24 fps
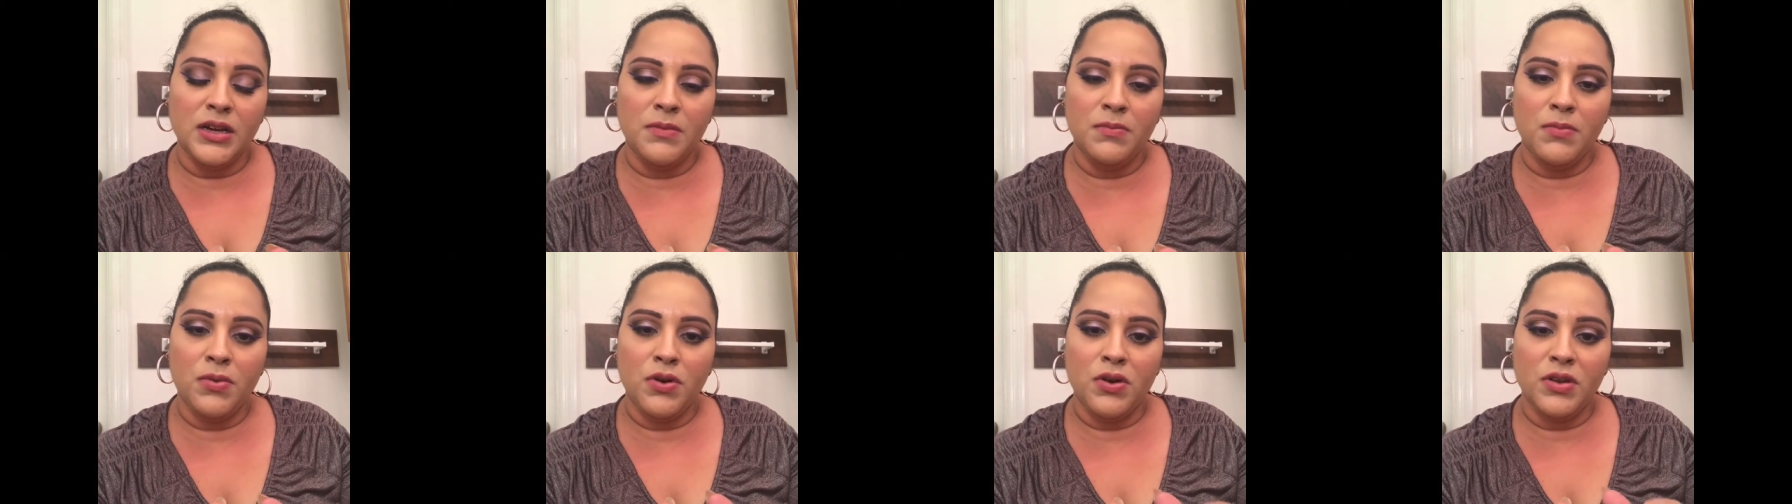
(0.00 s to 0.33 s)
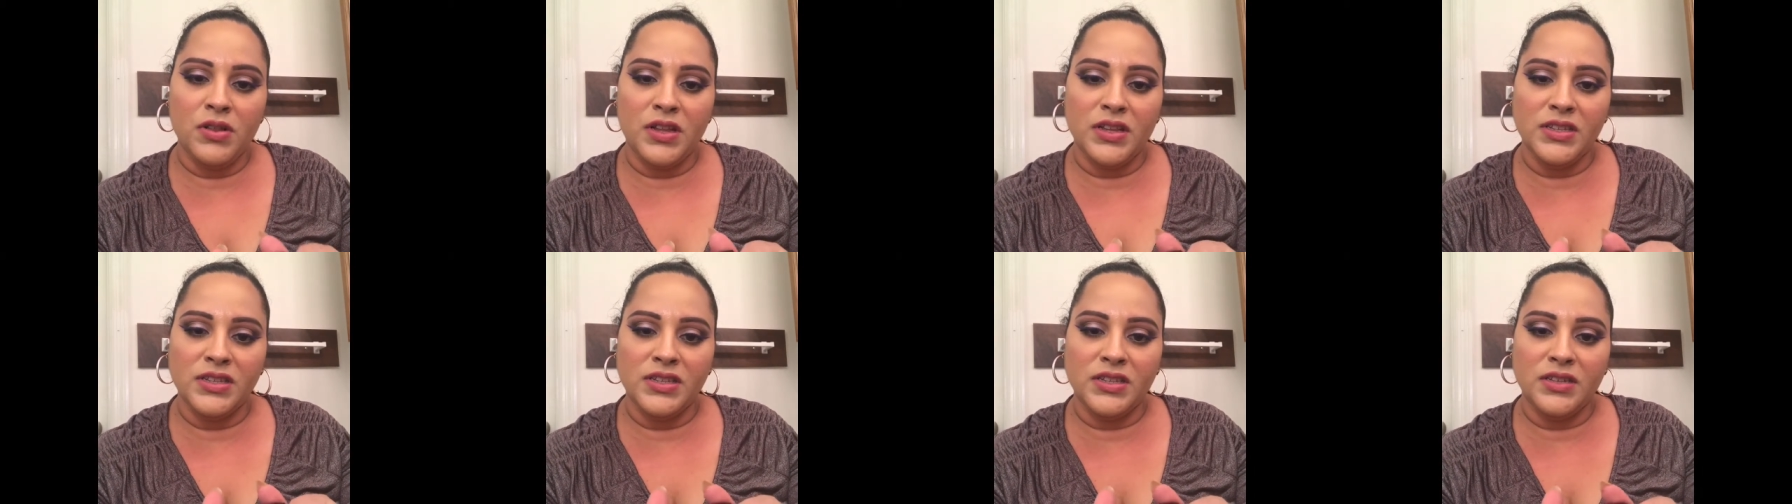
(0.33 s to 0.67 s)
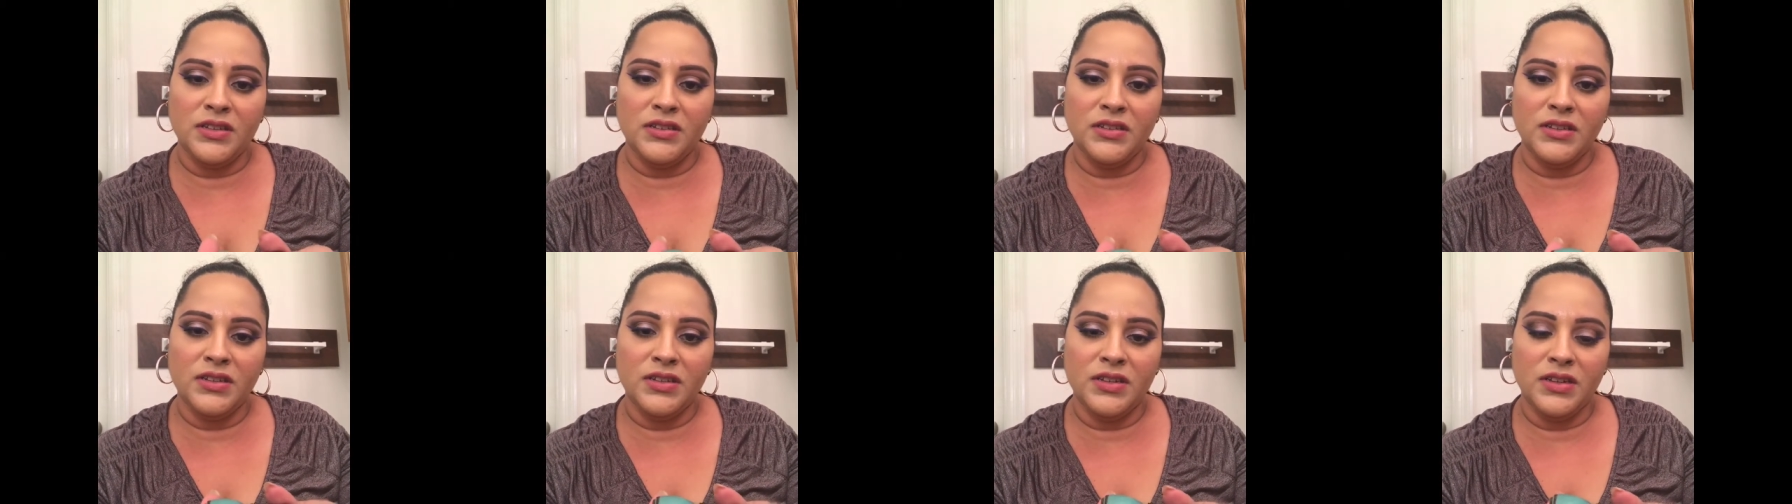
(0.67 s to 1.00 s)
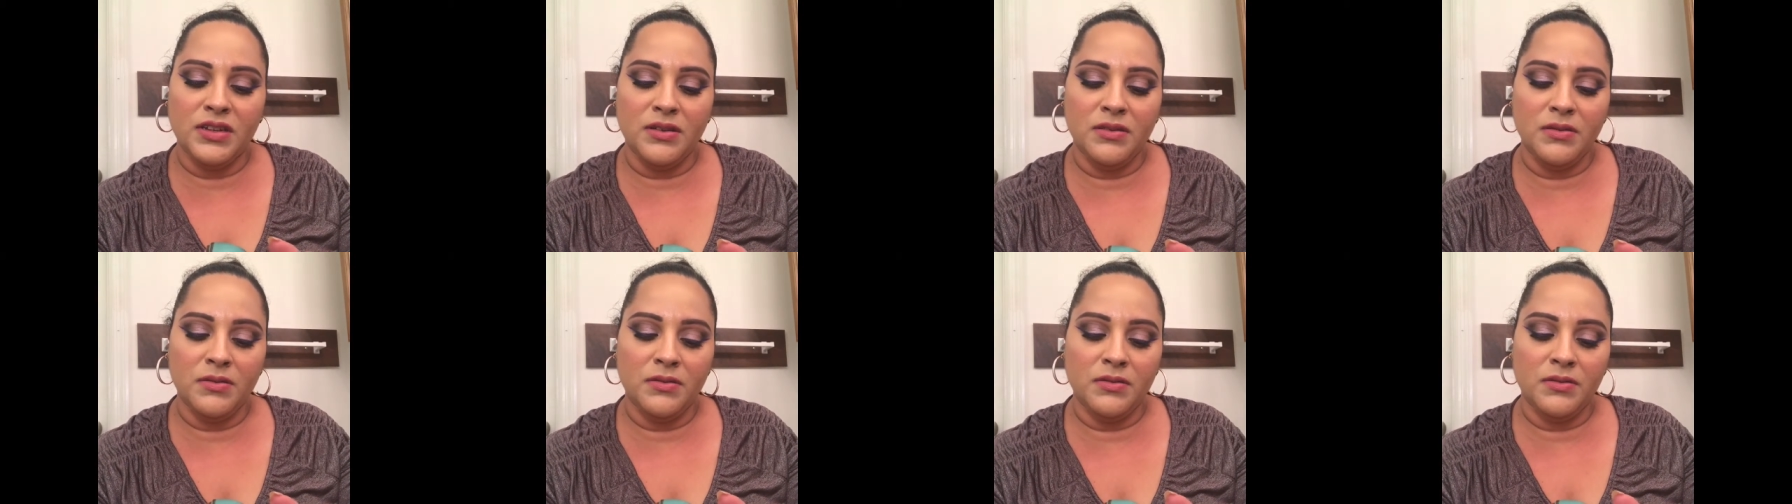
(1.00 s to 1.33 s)
pearlescent
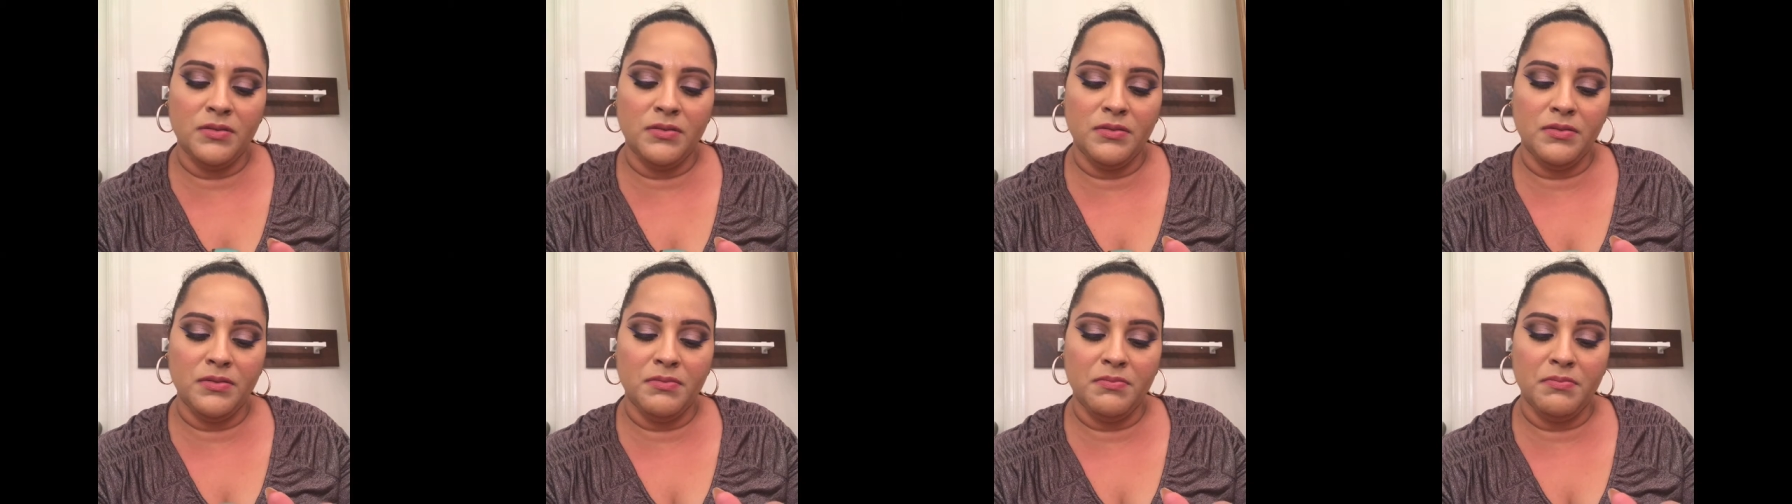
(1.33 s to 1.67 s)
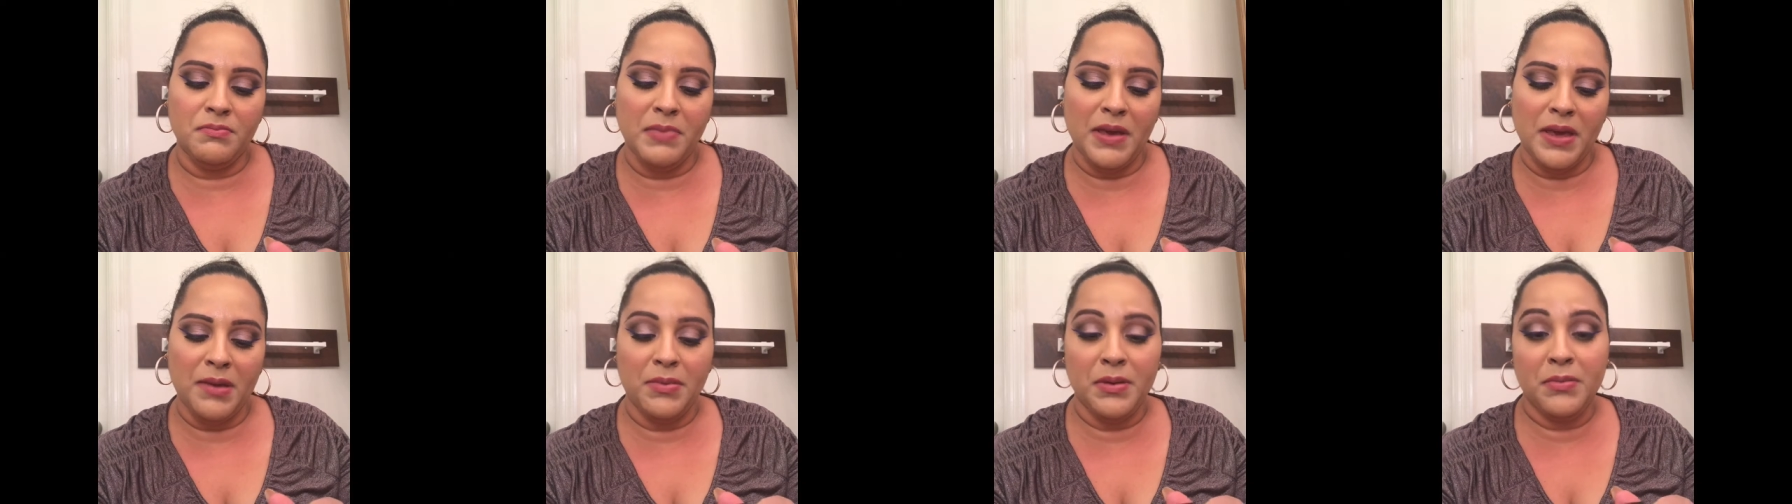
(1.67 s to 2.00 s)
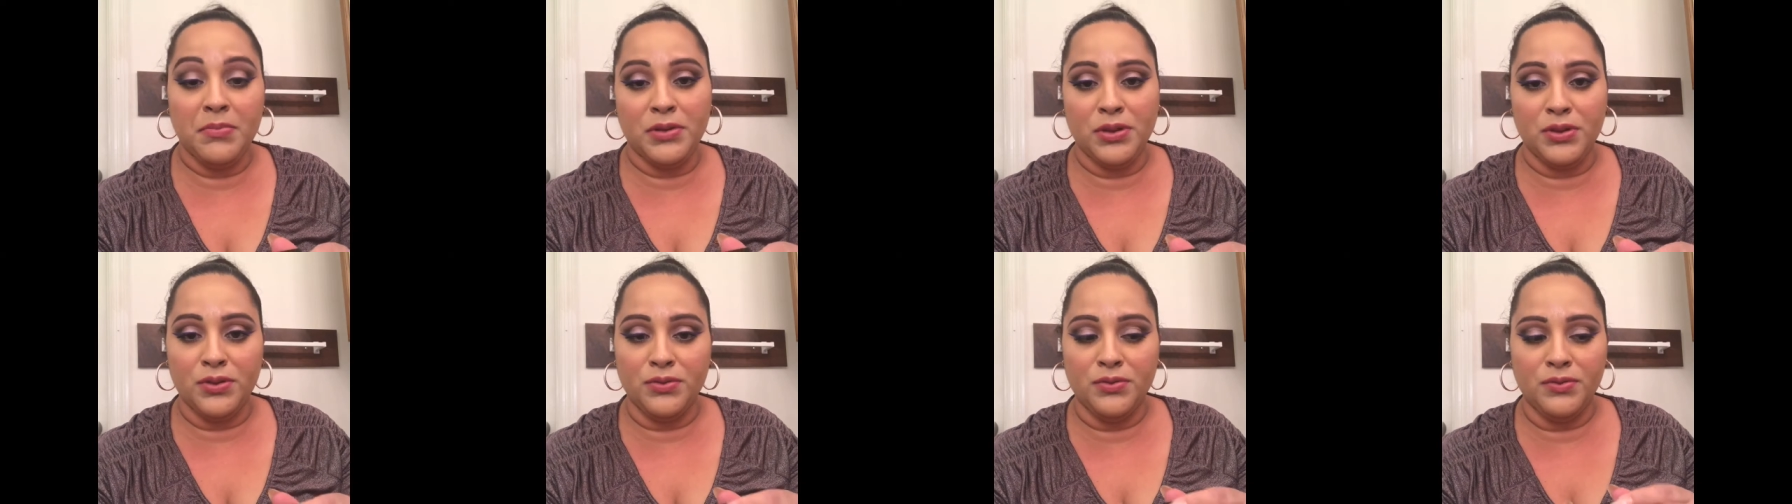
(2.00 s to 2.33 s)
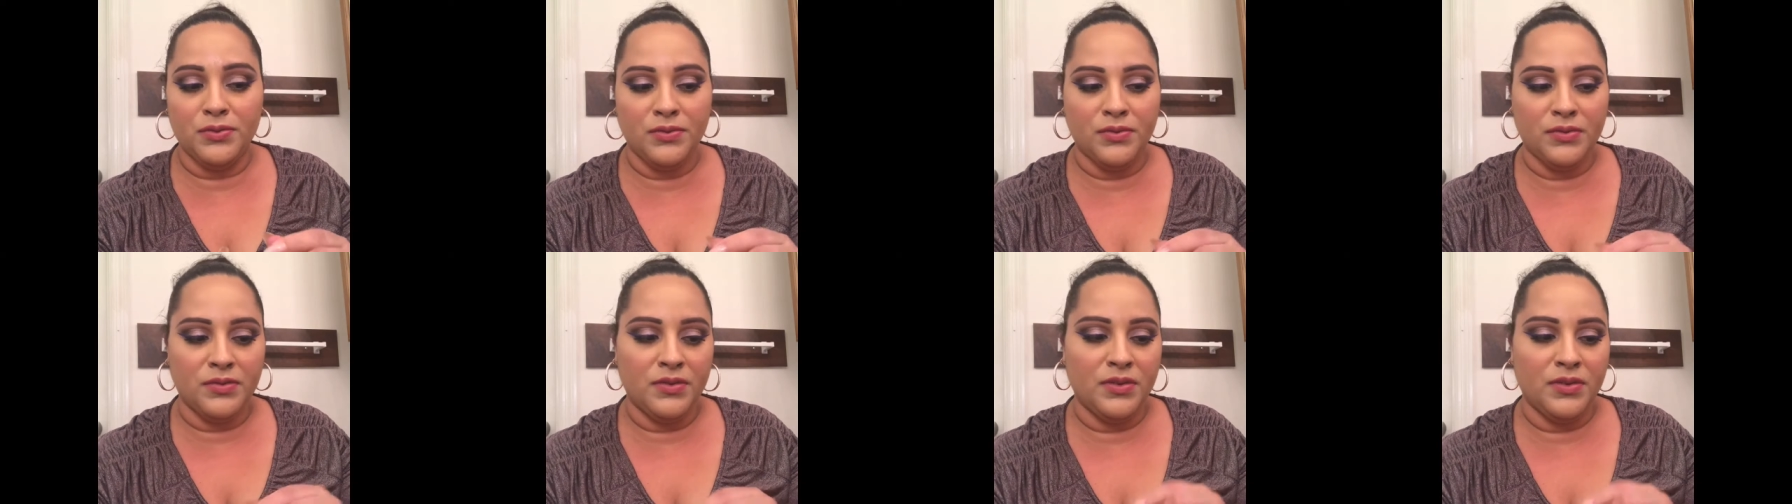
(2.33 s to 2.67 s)
baby blue.